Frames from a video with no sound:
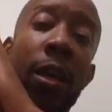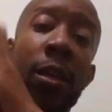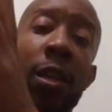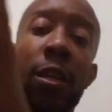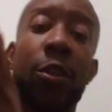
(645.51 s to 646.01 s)
And
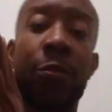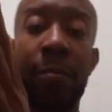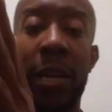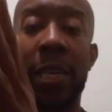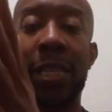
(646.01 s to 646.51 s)
You've
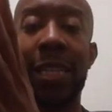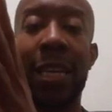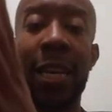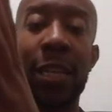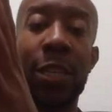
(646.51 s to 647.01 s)
made it to
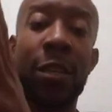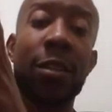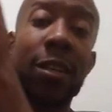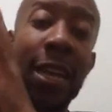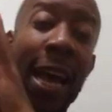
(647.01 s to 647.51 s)
the end here.
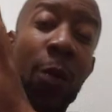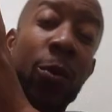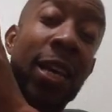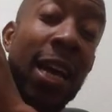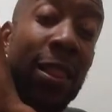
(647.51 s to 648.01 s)
Now we
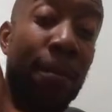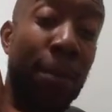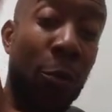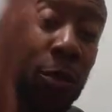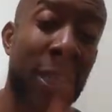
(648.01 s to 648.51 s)
got the
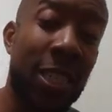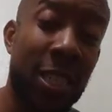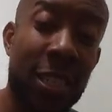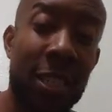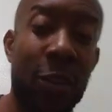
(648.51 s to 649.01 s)

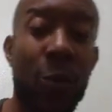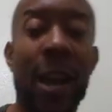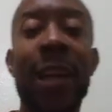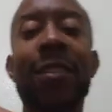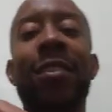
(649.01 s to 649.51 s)
bonus.
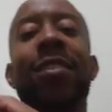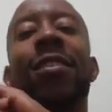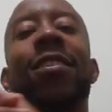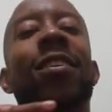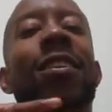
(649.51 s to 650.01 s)
Congrats.
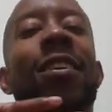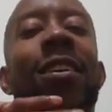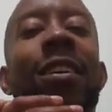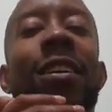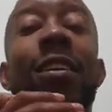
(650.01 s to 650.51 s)

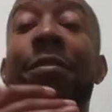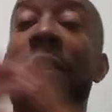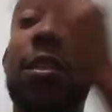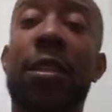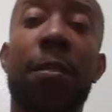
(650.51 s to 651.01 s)
It's
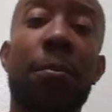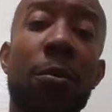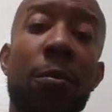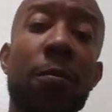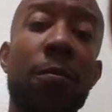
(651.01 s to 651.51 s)
very simple.